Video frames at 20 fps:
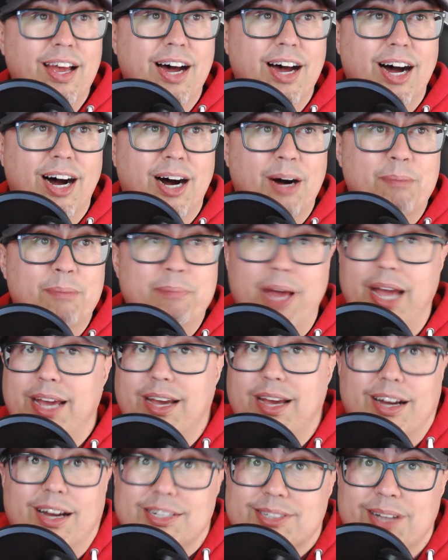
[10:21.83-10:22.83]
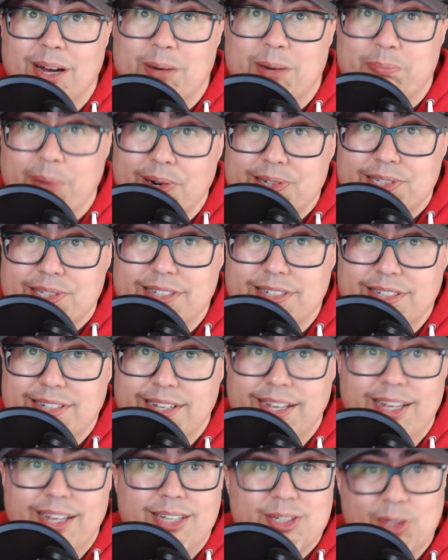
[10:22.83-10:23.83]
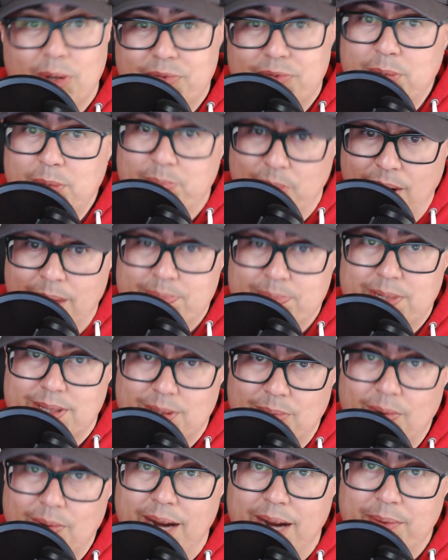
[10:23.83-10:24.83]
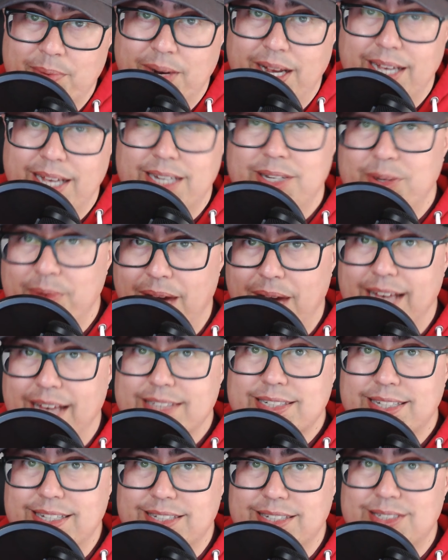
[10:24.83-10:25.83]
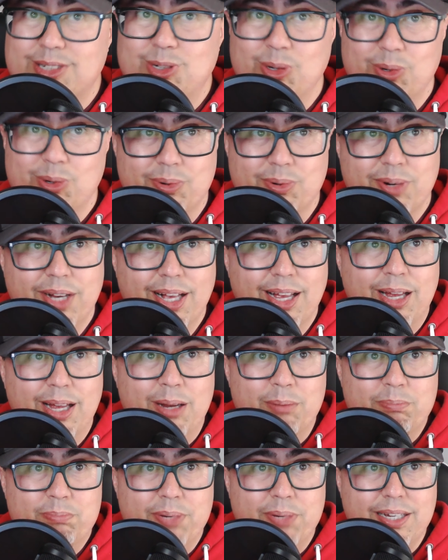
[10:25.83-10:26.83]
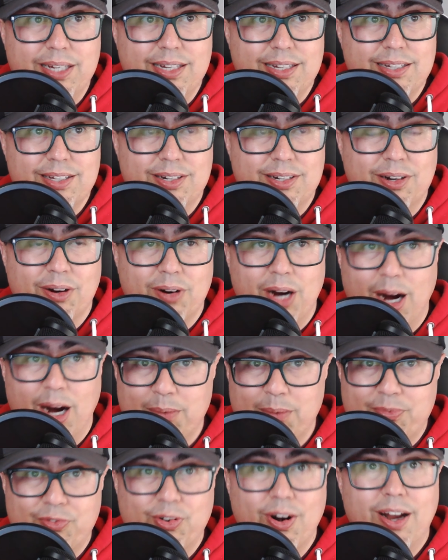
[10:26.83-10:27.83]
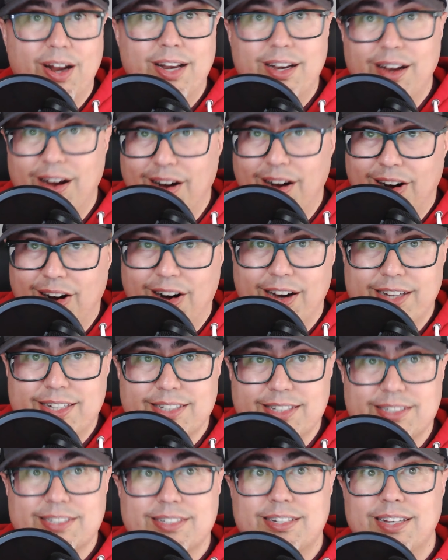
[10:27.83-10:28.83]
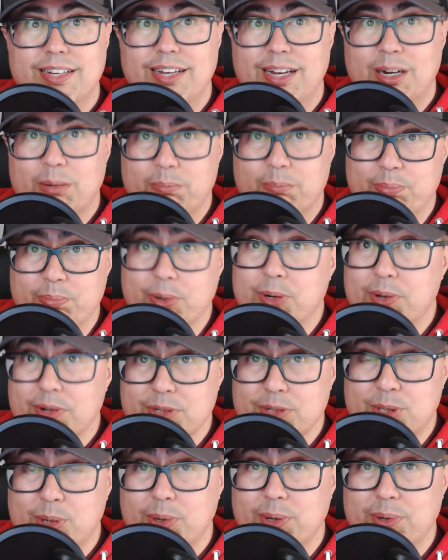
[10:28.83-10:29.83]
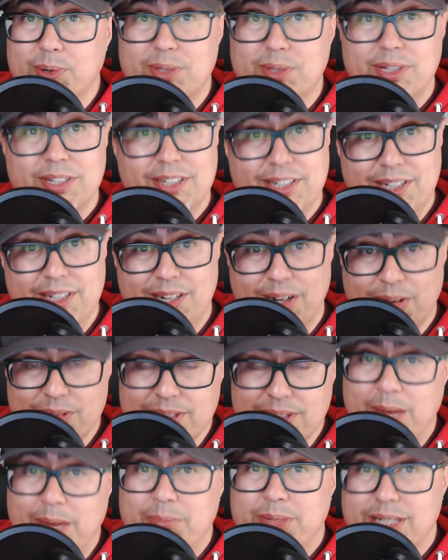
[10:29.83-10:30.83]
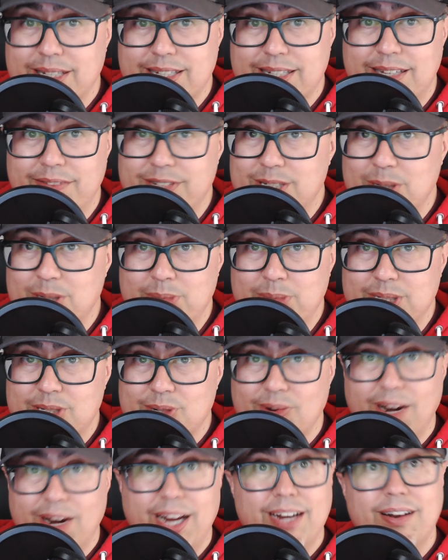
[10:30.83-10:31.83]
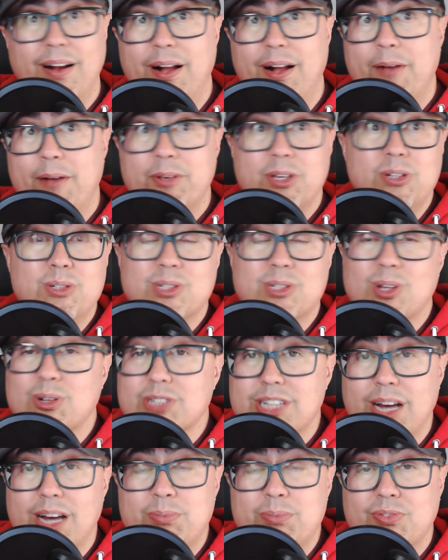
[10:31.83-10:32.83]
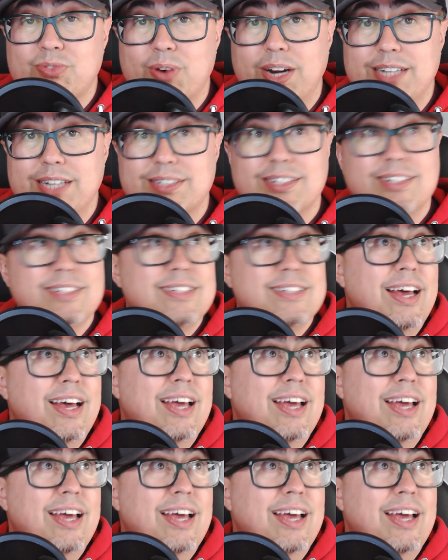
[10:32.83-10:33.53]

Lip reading: AI is not a person. So if you prompt it the right way and you ask it to be, upfront, honest, brutal truth, let me give it to me straight, use those type of phrases,